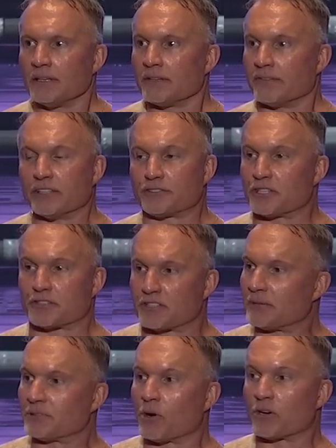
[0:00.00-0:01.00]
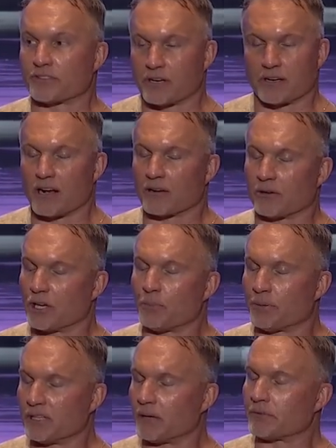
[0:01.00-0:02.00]
There's just some doors that are not going to
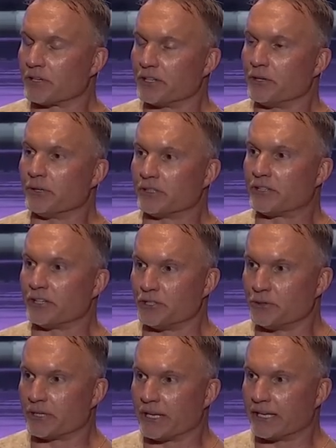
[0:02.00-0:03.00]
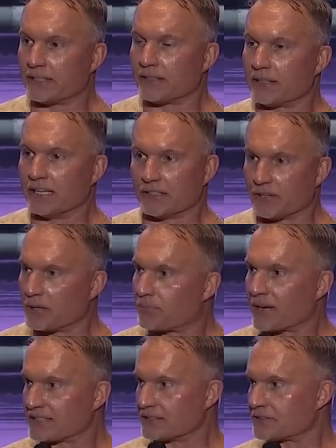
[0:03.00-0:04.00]
open up to you until you get into the
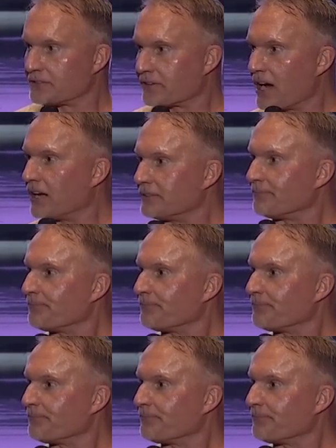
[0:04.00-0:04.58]
presence of God.